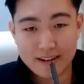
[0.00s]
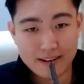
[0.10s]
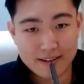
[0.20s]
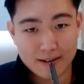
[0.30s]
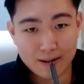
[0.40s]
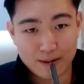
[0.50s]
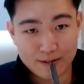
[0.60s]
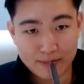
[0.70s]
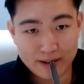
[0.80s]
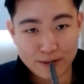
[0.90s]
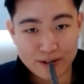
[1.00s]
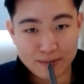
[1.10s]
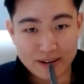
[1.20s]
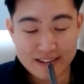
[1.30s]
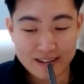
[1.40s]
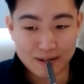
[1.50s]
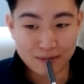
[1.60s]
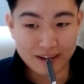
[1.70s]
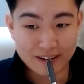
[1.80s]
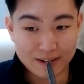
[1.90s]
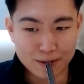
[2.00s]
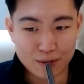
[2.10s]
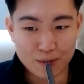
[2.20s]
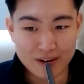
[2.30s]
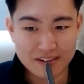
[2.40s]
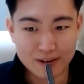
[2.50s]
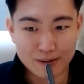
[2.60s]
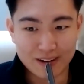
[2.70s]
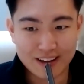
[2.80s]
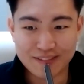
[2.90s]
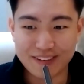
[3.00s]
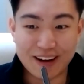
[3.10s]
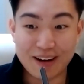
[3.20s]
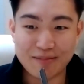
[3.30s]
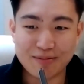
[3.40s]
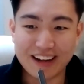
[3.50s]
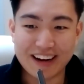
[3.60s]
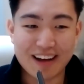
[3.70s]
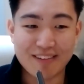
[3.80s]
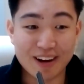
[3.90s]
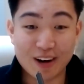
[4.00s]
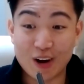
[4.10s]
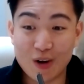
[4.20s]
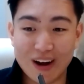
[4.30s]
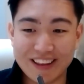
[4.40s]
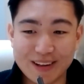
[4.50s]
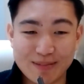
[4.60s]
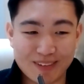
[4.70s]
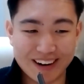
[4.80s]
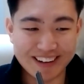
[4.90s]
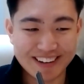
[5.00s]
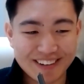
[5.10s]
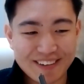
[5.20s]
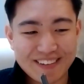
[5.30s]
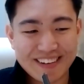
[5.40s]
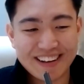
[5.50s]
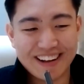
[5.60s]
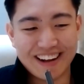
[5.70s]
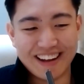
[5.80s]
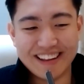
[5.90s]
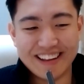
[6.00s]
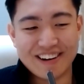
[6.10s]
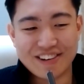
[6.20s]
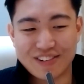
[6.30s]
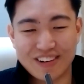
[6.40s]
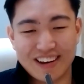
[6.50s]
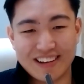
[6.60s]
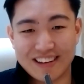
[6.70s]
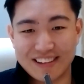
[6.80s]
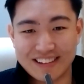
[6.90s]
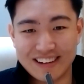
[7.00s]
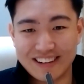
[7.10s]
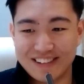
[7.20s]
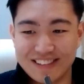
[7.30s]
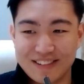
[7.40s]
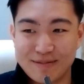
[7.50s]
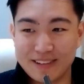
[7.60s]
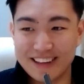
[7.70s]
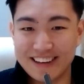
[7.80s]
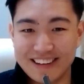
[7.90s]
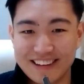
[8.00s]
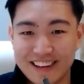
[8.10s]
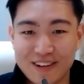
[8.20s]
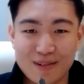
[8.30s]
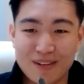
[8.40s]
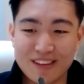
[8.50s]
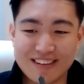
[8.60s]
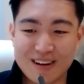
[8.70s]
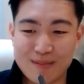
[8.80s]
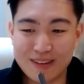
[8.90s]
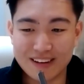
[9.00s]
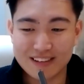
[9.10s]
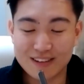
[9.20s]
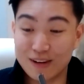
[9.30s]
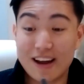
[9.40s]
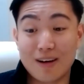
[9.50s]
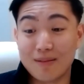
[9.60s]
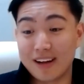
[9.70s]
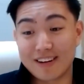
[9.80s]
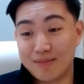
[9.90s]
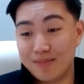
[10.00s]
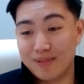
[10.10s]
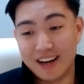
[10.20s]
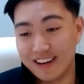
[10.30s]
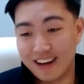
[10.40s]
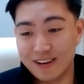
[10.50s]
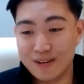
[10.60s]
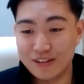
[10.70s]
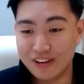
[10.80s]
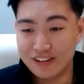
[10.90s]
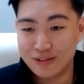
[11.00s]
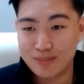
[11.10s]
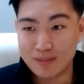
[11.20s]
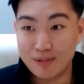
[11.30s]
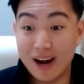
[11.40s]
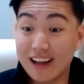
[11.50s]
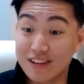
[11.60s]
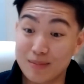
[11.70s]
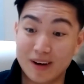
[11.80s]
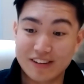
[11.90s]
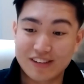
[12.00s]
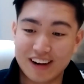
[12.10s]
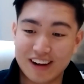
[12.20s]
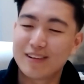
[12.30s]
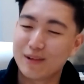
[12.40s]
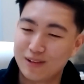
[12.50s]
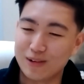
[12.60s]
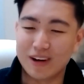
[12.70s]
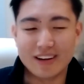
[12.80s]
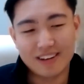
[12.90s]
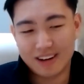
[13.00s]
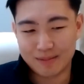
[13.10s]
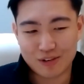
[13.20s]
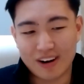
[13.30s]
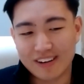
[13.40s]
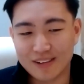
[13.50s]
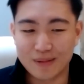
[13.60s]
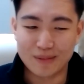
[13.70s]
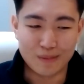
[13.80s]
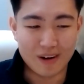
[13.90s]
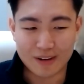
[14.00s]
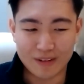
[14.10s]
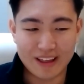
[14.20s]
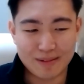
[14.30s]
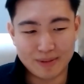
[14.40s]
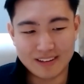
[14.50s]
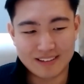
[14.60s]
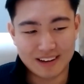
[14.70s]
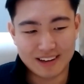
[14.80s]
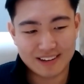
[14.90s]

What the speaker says: a lot of my uni mates and I'm like, yo, you're wasting your life, and I'm like having a go at them, right? And then I just realized, I was like, oh, but then they don't want the same thing. So now I'm like, I don't judge people as much. I still do. I'm trying to work on that, but it's like,